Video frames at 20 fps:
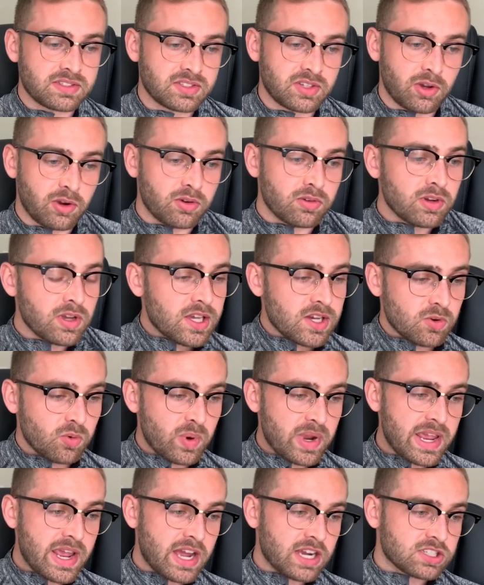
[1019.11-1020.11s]
So
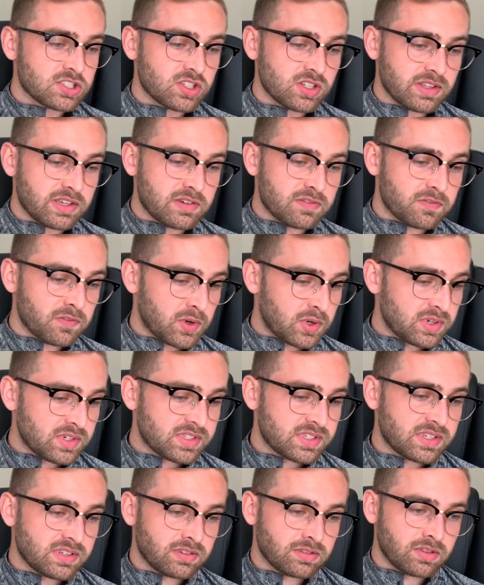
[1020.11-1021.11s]
we actually
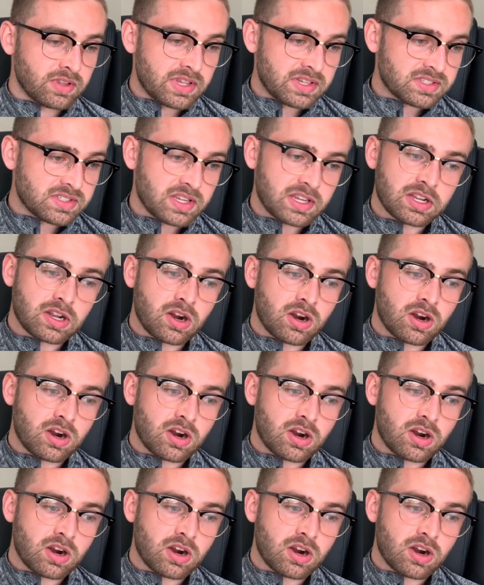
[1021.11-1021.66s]
first listed